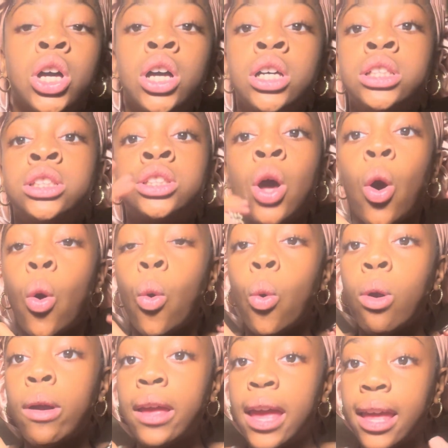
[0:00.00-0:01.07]

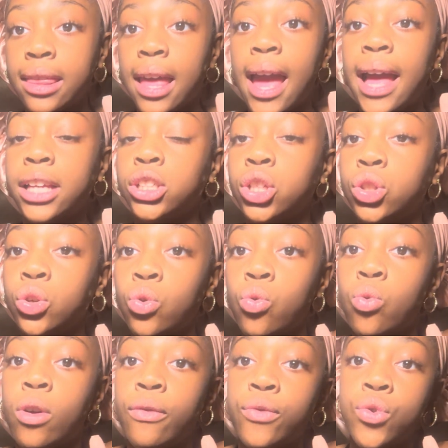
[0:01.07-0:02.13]
So, and that has to do
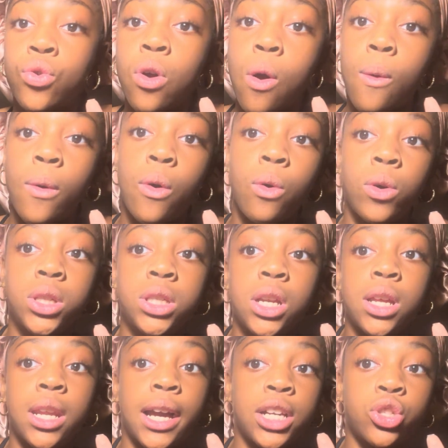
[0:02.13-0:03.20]
with you going on to the
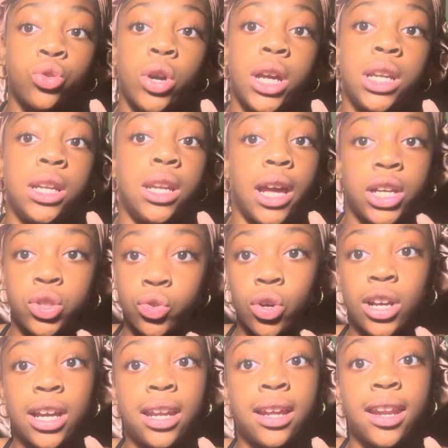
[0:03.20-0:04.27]
next grade and next
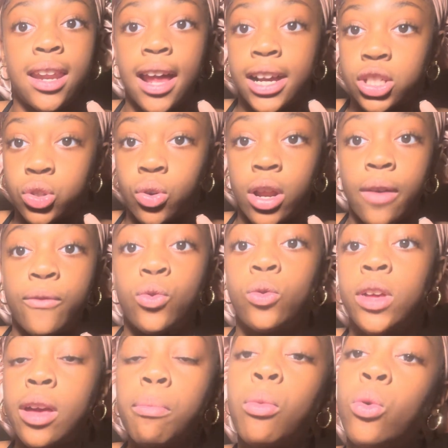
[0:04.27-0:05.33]
grade and the next grade. If you
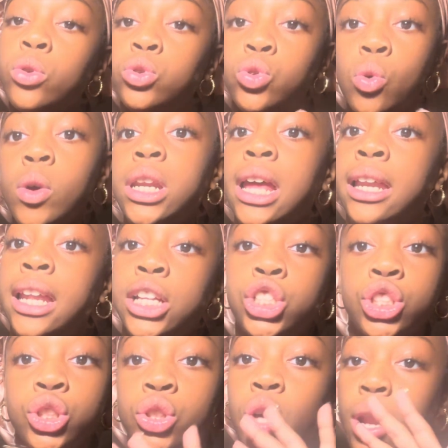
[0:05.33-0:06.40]
keep on doing that, that's
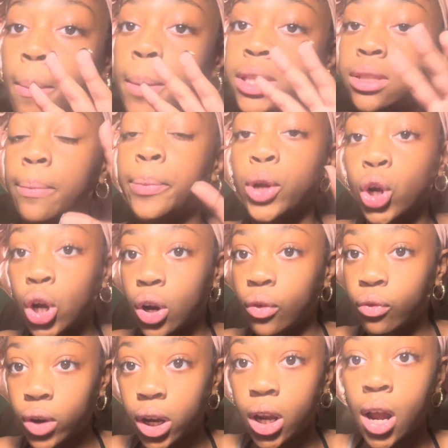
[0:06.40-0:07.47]
just going to mess up your
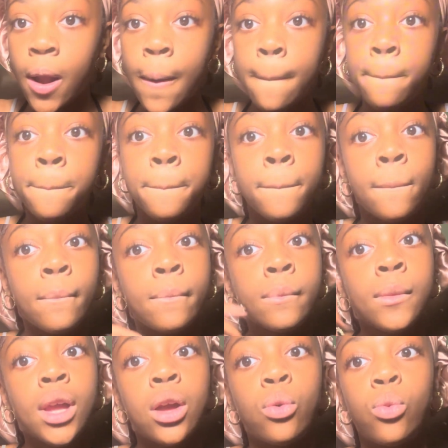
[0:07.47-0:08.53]
career.
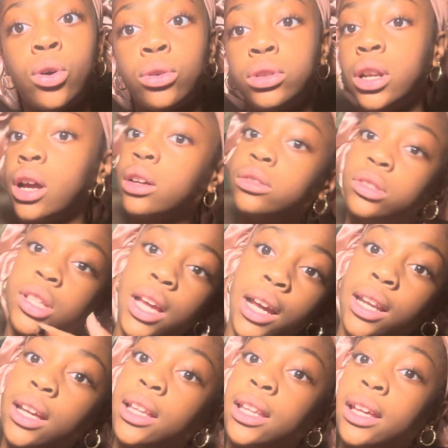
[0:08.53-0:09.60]
Well, not
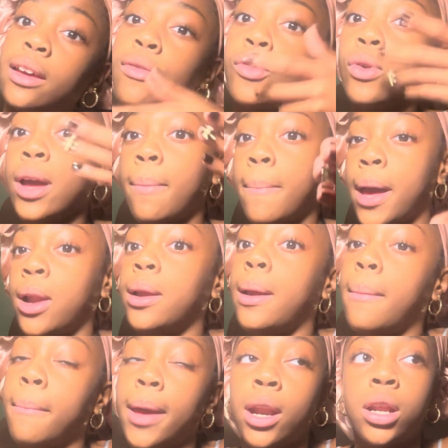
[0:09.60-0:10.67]
technically. If you get better
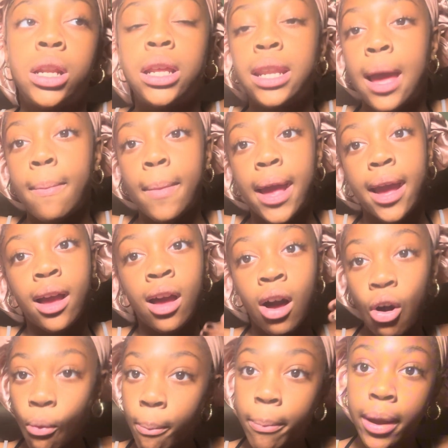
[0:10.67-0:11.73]
and better, then that might
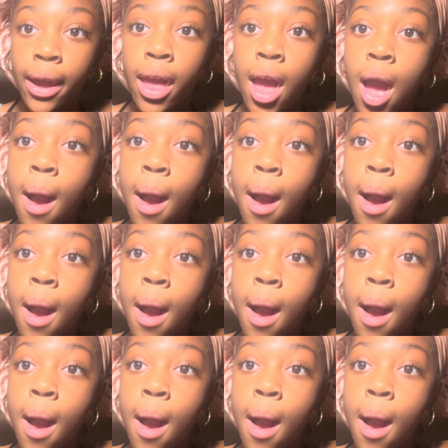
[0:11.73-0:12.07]
help it.